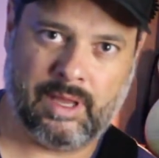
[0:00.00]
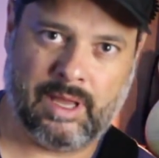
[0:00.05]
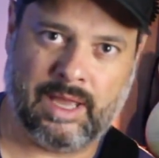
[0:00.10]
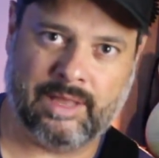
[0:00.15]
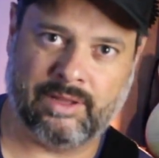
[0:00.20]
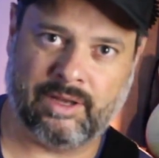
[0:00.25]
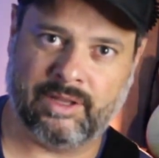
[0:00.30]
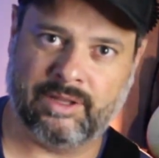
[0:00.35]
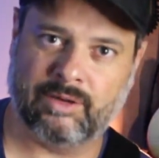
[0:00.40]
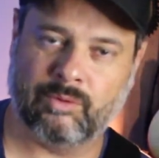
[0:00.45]

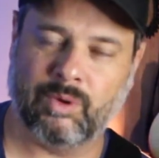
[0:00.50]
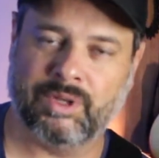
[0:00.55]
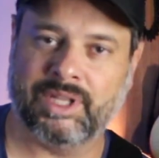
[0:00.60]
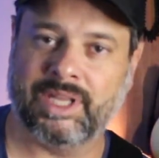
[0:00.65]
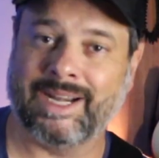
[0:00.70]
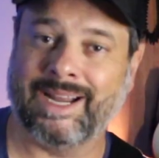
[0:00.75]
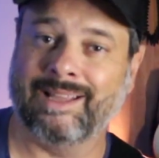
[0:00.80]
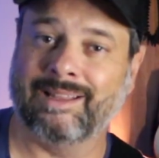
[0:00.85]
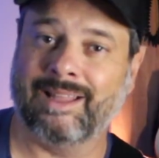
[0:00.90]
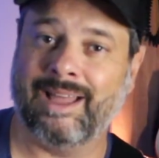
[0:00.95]
Another one
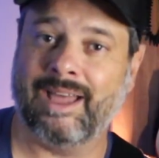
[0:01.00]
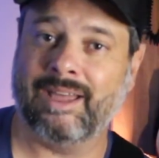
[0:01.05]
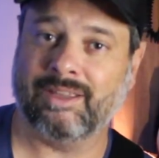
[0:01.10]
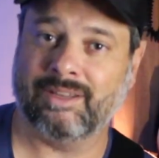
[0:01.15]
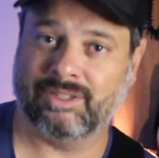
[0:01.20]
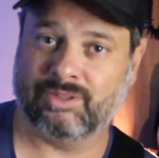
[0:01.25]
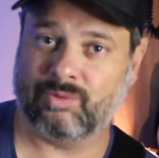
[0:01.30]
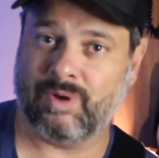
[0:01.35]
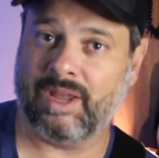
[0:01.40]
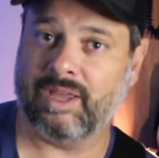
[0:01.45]
that I like
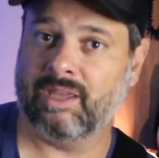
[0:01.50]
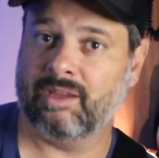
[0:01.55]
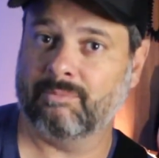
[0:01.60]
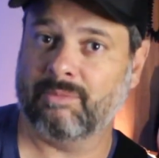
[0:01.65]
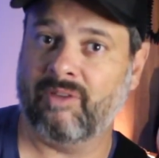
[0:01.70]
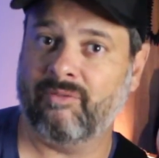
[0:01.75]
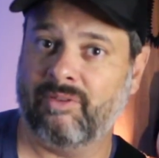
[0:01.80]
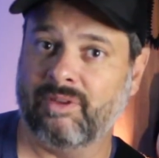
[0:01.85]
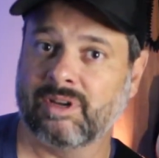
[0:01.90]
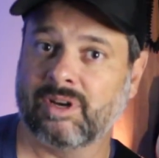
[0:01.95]
is right here,
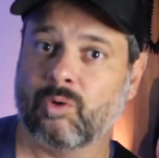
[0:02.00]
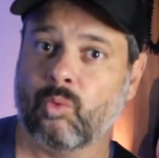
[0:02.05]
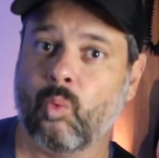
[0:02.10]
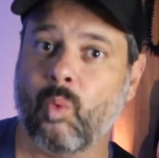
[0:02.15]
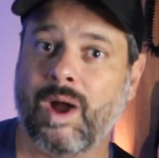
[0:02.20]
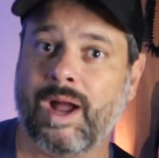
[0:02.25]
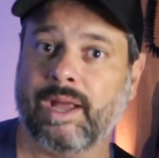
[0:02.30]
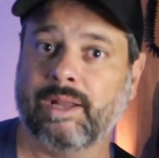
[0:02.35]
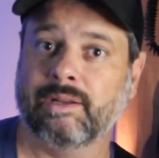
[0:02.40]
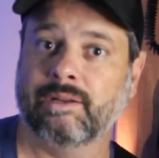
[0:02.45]
my finger
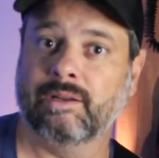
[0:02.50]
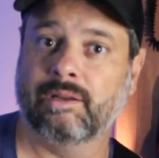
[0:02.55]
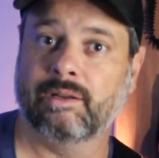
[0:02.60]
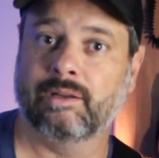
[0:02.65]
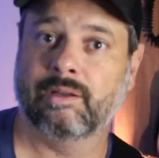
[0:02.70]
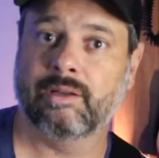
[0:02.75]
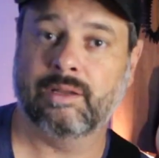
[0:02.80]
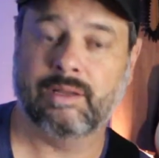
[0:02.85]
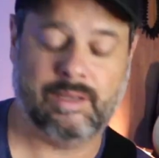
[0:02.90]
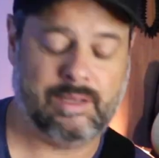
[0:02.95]

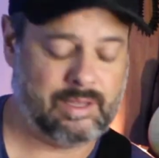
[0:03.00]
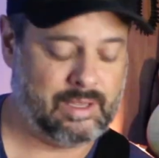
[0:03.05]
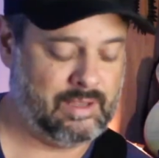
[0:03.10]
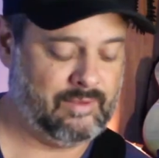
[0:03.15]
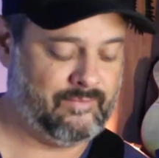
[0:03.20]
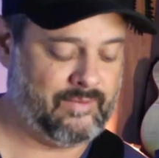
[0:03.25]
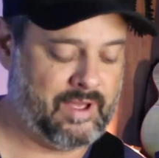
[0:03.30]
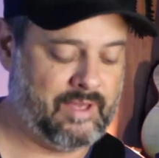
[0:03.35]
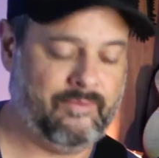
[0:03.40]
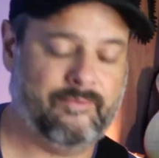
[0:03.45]
1.
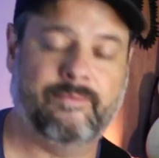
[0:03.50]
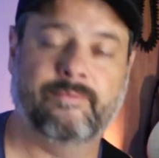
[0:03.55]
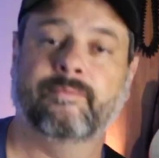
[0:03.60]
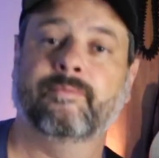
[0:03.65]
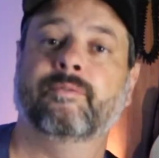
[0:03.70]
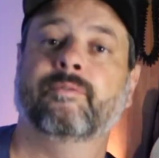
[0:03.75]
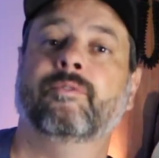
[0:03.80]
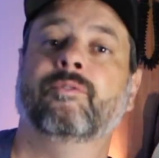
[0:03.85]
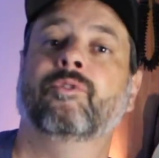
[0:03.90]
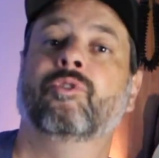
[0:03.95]
If I
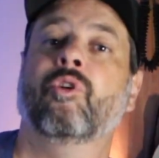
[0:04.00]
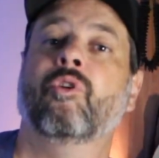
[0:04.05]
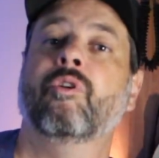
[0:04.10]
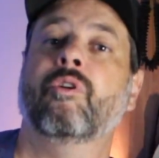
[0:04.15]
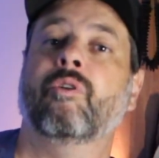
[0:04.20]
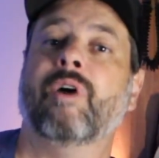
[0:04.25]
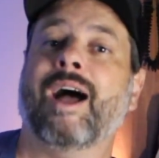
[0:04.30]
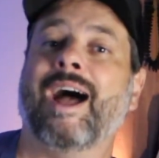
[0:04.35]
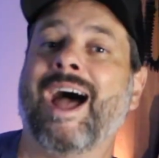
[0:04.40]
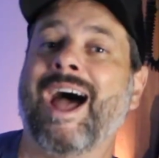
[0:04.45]
go
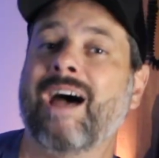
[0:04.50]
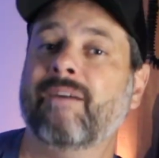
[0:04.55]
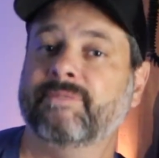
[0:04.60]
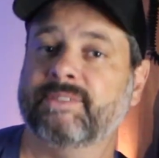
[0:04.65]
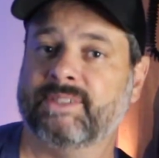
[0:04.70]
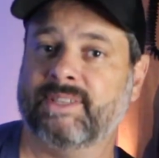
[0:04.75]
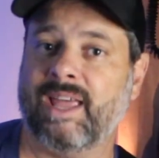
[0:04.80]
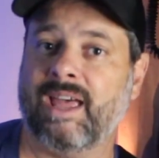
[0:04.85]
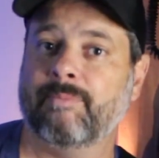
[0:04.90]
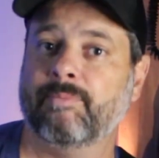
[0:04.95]
half
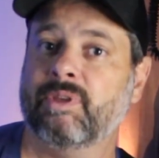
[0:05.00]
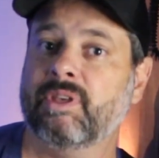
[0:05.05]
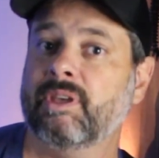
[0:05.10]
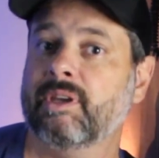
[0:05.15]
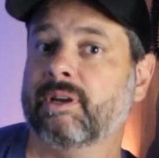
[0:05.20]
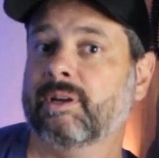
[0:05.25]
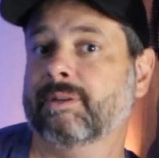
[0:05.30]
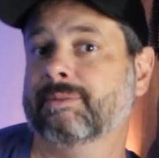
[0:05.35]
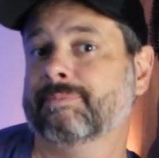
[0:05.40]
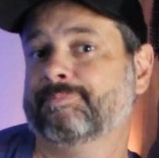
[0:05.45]
step
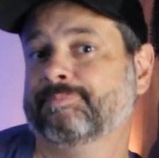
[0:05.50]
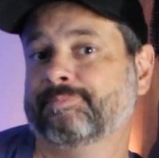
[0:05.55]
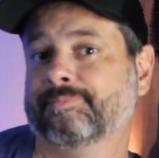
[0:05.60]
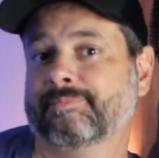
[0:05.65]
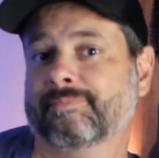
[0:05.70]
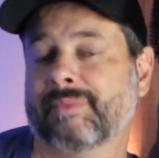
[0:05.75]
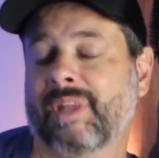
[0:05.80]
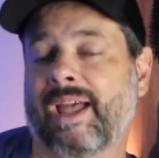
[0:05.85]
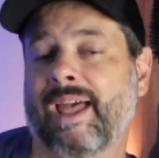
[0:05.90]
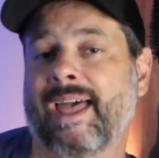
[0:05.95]
here,
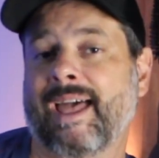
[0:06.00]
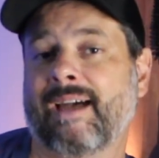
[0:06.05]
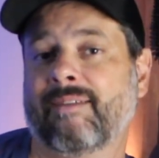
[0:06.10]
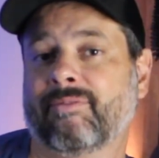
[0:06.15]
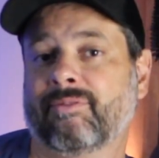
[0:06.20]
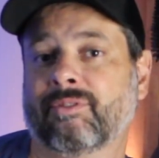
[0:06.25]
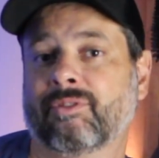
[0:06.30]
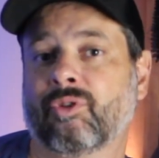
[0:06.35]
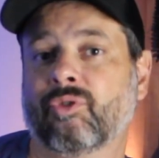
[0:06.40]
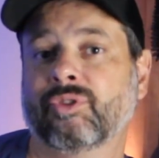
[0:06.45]
I
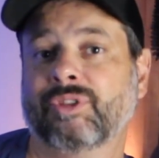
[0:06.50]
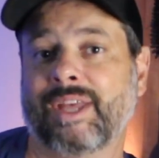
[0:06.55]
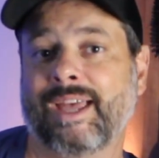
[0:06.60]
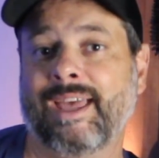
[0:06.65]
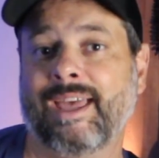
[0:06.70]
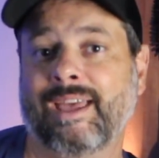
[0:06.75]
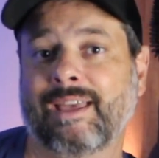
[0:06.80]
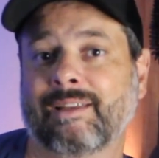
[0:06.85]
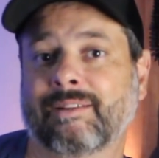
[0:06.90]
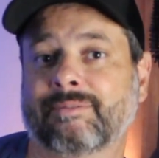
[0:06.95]
have note
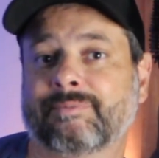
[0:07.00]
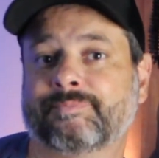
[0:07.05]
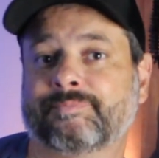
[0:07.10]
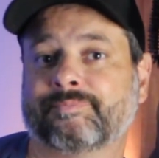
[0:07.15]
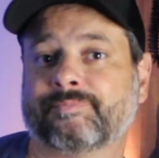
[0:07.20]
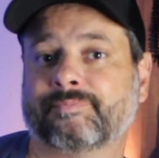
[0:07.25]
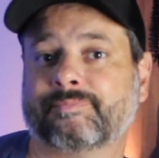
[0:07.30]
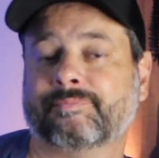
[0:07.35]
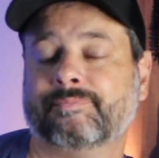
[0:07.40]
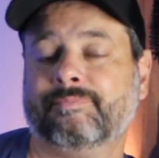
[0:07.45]
A,
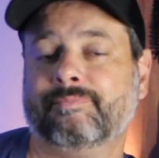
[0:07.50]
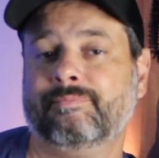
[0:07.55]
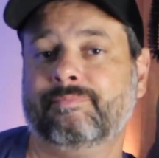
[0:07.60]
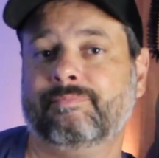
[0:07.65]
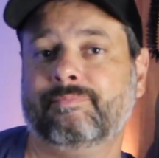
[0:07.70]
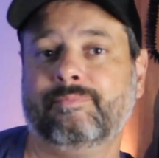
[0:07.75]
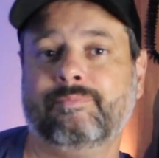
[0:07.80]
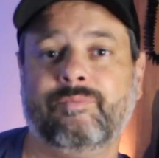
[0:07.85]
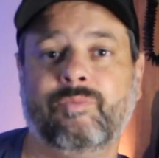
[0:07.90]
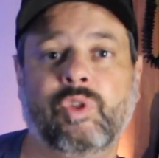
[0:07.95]

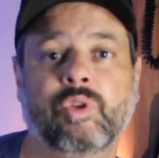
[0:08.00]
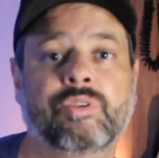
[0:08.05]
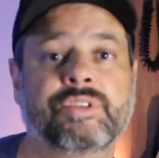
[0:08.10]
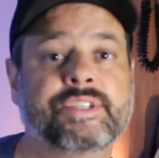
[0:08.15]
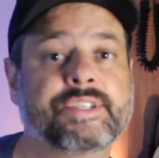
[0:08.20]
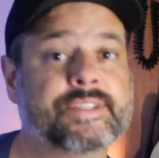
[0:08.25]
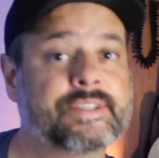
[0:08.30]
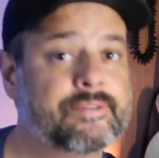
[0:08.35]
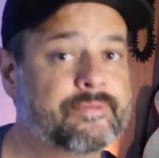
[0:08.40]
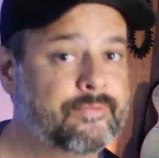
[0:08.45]
which
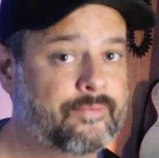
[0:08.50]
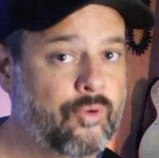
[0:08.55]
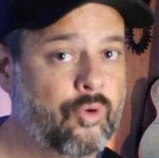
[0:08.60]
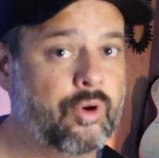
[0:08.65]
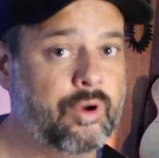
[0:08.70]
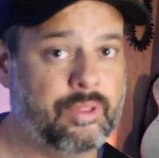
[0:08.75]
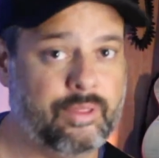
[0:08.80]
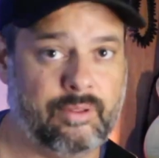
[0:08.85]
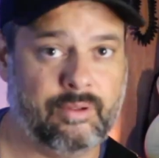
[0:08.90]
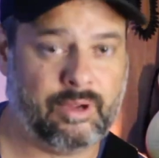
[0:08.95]
is the
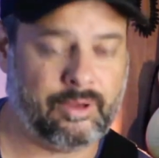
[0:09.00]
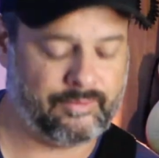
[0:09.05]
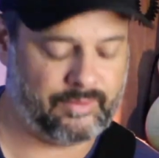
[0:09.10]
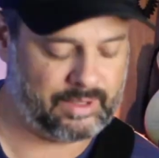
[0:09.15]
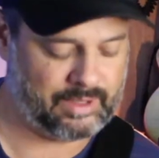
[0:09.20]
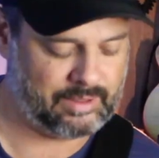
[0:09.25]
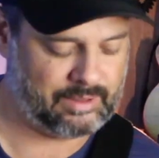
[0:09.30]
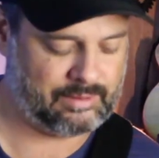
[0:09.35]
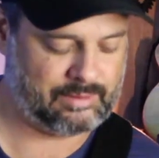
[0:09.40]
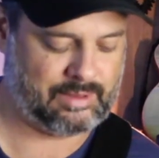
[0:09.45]
4th of
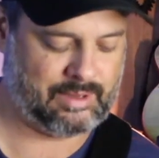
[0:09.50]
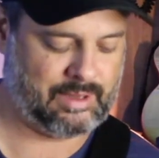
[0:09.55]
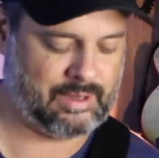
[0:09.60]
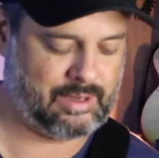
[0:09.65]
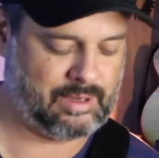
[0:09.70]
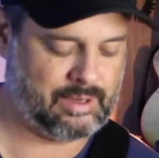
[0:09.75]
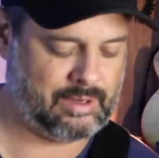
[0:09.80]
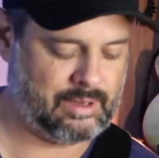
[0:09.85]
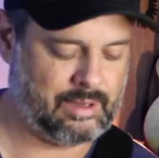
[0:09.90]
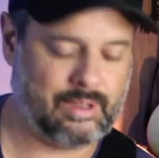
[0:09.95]

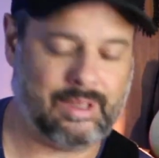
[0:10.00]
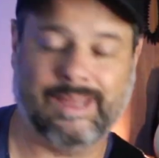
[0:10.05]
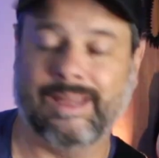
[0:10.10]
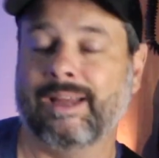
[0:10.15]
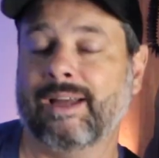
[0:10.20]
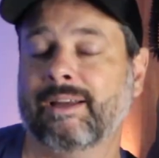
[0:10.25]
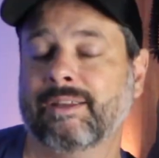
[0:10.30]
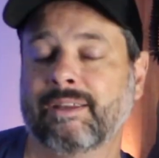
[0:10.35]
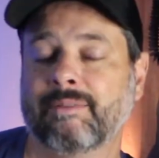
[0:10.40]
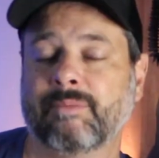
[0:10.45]

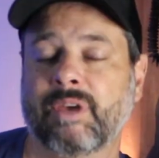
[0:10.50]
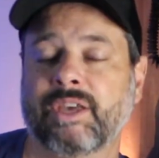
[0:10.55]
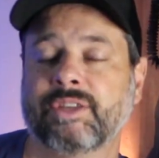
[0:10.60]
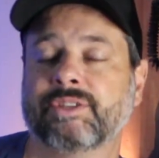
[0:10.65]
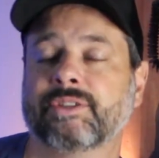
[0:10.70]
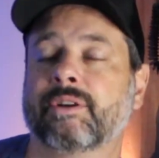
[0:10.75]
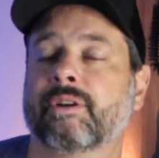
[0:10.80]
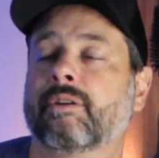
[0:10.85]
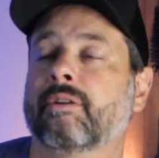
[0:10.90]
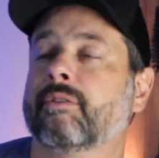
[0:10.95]
E
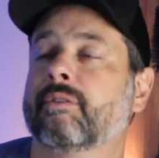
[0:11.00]
major.